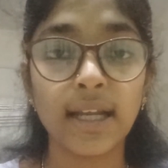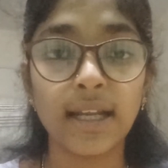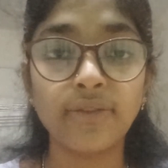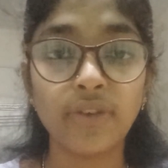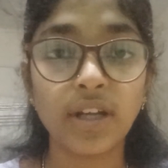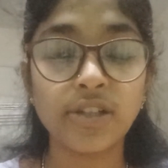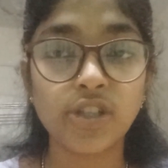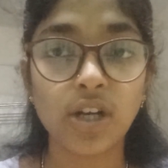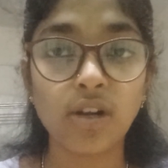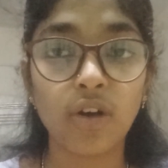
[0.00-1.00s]

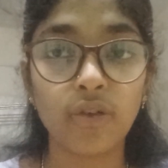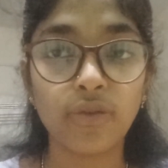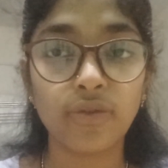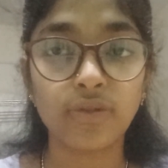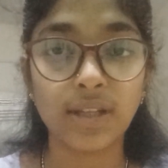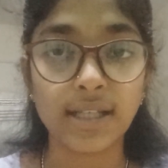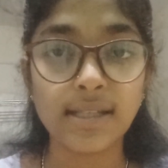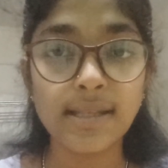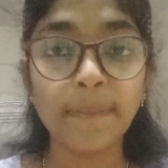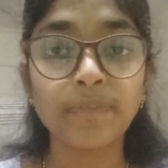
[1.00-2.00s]
invention of
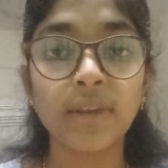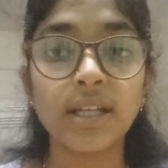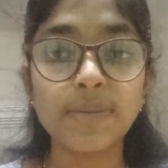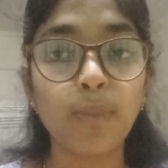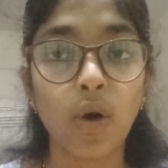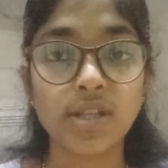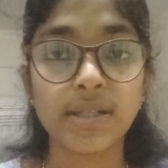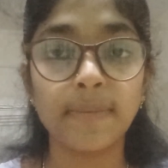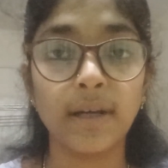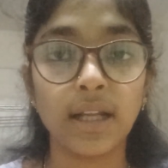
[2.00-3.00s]
this is
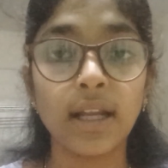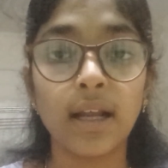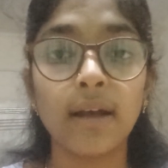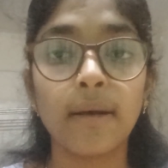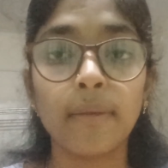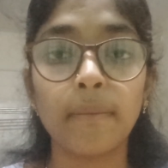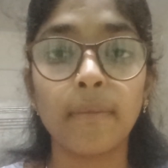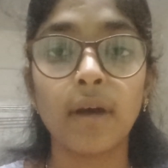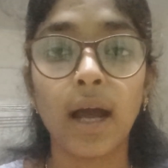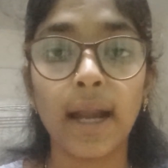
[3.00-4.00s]
possible.
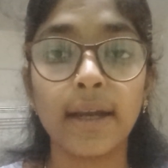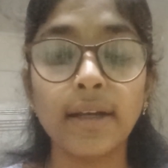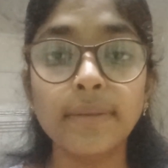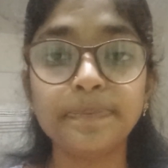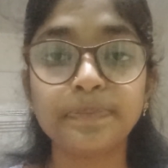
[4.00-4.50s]
And